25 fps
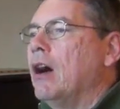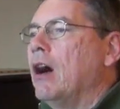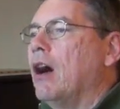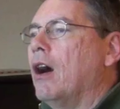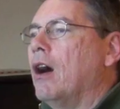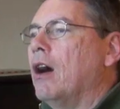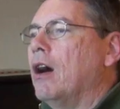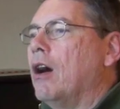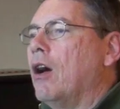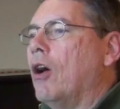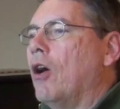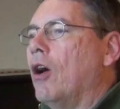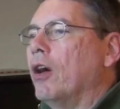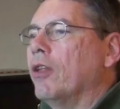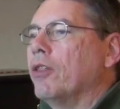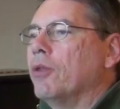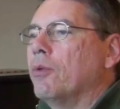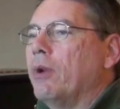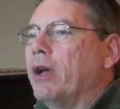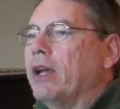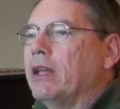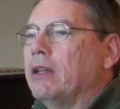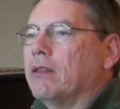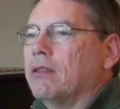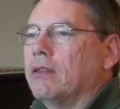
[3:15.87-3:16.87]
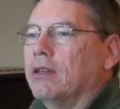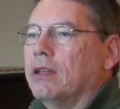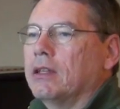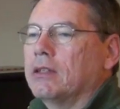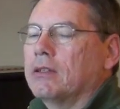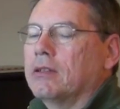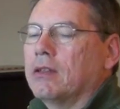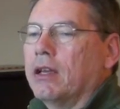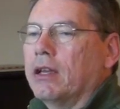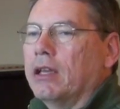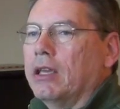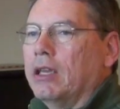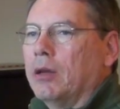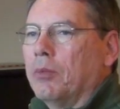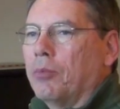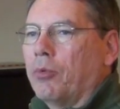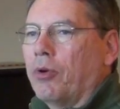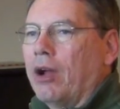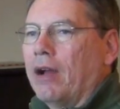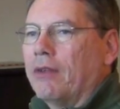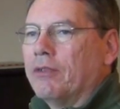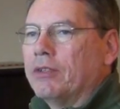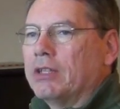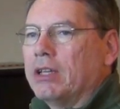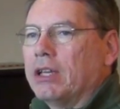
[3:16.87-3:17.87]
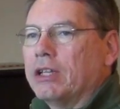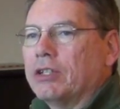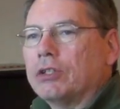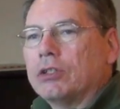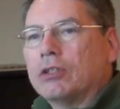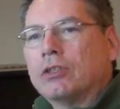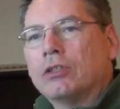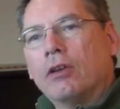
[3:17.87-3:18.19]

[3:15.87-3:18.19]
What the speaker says: all the way to things like improvisation.